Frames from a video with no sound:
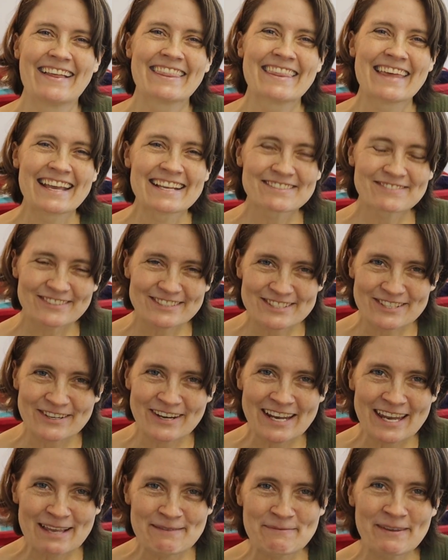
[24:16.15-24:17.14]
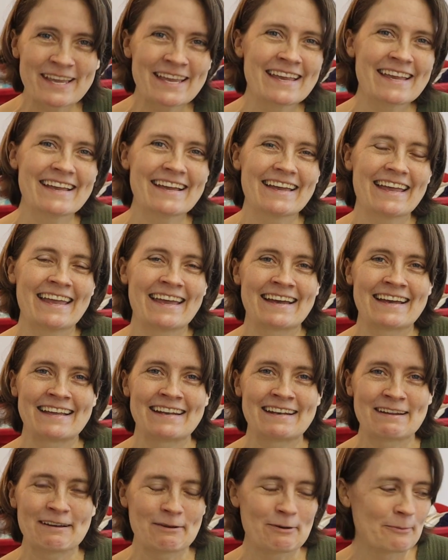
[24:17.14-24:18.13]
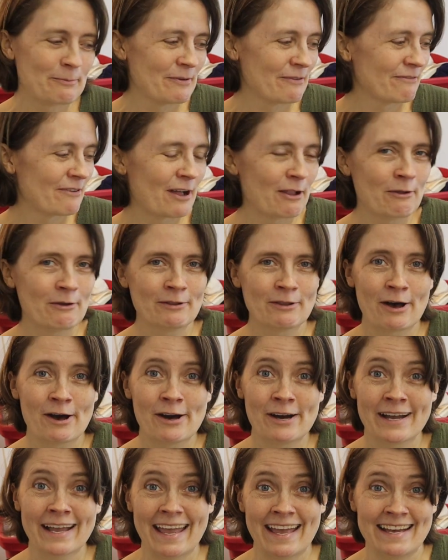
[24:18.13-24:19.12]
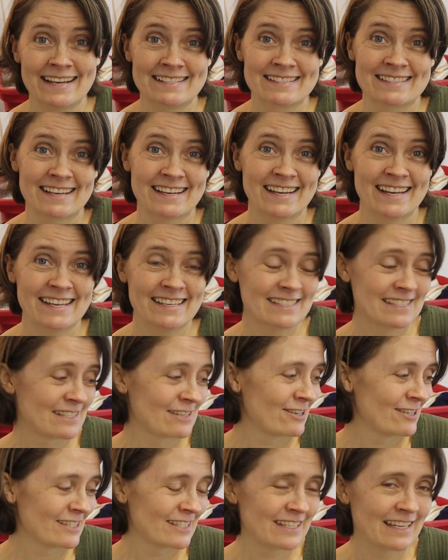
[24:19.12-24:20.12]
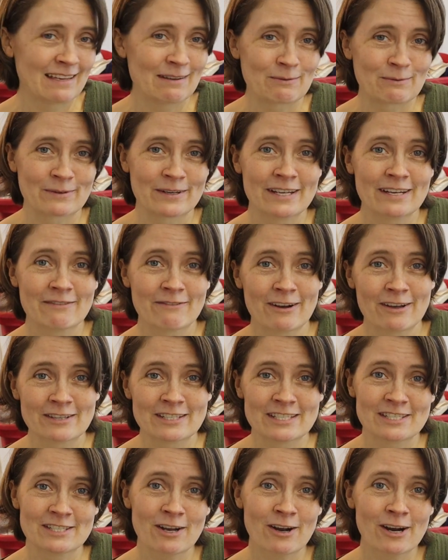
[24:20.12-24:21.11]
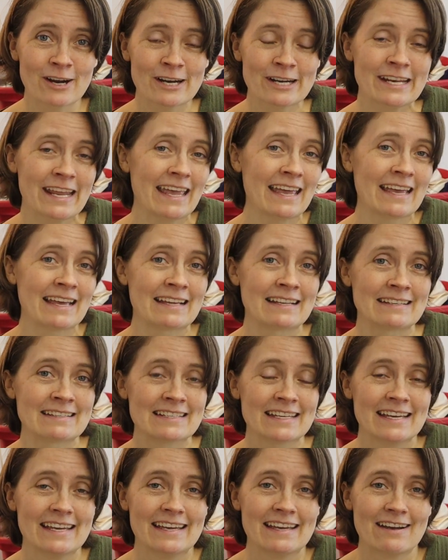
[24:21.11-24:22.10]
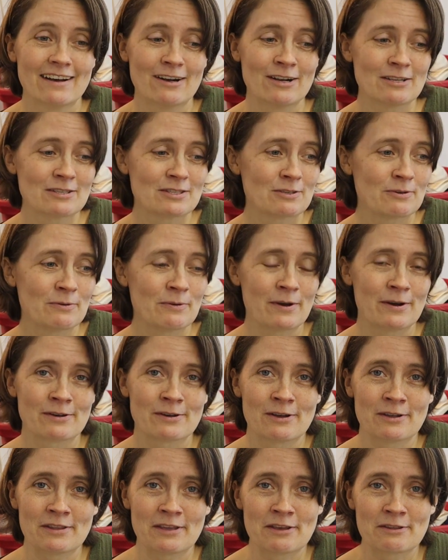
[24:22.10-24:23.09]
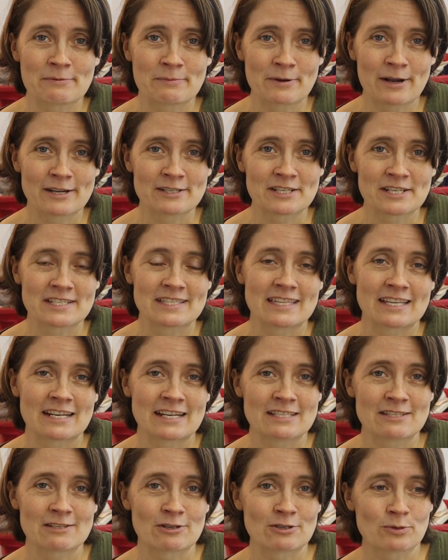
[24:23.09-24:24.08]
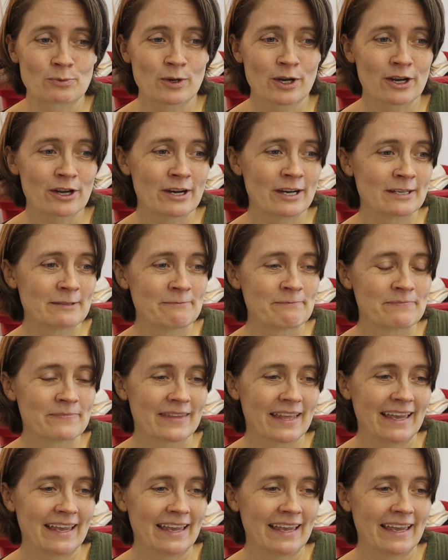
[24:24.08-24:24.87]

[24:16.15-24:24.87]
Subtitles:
Thanks for joining me, and I hope you follow along as I start to get rid of all this yarn, and also on all the other projects that I start to work on.